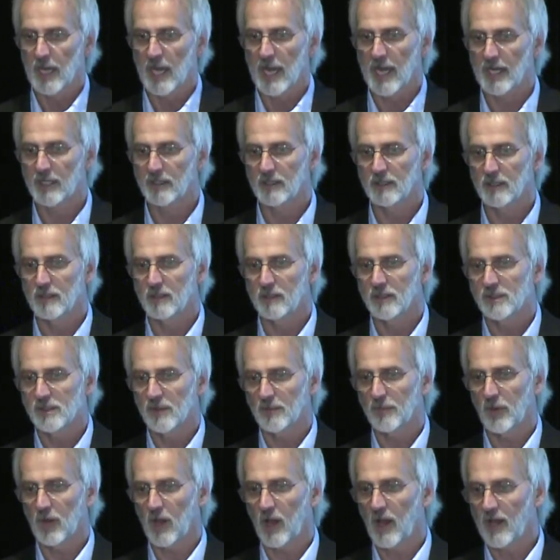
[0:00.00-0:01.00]
And the
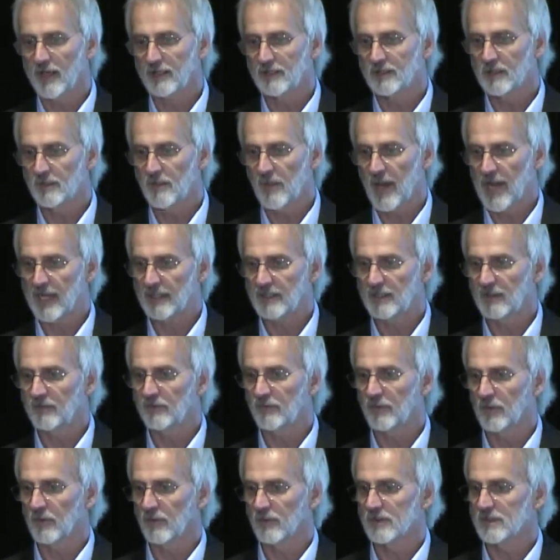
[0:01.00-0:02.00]
supply and demand
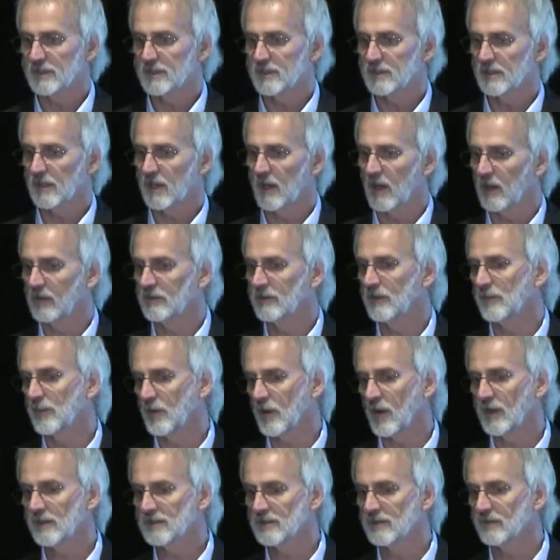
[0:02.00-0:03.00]
influence on the
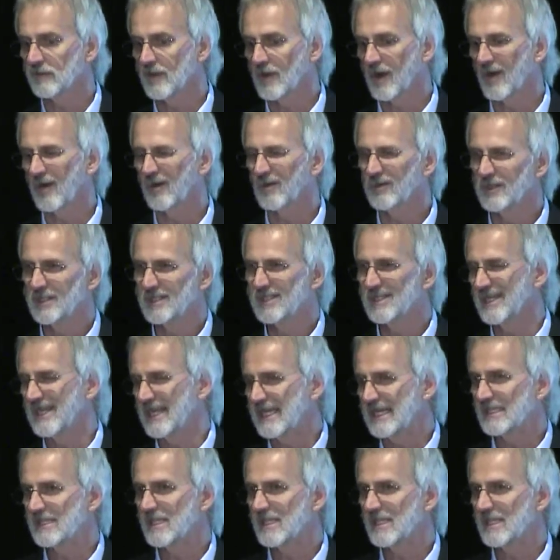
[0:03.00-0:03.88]
price of gold is